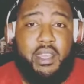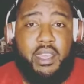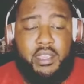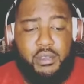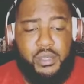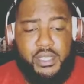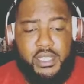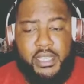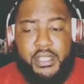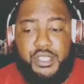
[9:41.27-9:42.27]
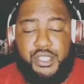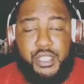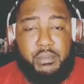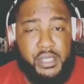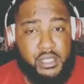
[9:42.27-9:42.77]
and he was
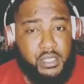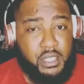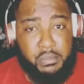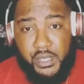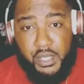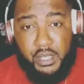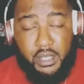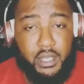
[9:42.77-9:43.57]
lynched in Mississippi.